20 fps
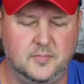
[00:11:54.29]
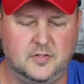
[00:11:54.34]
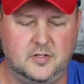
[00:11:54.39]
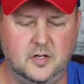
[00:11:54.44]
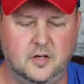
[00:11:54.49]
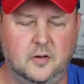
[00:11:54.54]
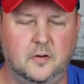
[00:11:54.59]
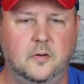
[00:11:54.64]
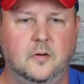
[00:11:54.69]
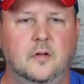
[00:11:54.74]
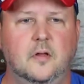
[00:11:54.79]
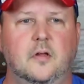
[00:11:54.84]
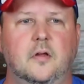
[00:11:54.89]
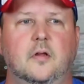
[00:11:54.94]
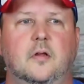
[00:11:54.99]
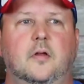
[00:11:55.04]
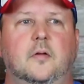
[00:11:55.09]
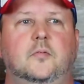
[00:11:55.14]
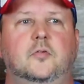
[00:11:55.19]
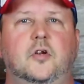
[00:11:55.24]
So
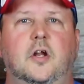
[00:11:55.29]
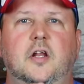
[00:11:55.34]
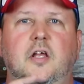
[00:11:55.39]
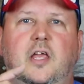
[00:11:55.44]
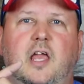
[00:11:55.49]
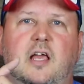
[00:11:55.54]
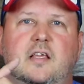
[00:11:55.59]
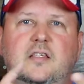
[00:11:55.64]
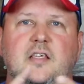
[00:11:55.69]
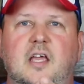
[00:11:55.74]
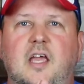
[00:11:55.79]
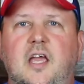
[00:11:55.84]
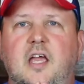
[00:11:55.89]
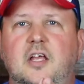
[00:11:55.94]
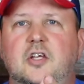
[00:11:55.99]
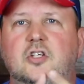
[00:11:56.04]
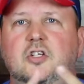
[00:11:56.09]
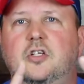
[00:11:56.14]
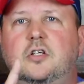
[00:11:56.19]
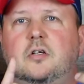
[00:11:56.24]
trying to guess
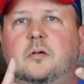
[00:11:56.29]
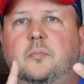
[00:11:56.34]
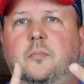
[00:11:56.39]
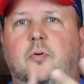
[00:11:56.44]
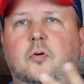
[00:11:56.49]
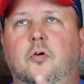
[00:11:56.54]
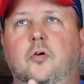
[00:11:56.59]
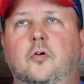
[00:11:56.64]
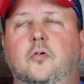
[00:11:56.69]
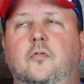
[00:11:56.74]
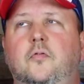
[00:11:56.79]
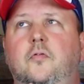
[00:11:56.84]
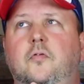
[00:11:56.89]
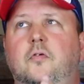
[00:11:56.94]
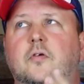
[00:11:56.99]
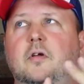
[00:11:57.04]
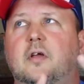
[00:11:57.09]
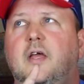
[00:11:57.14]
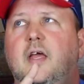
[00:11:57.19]
age, proof,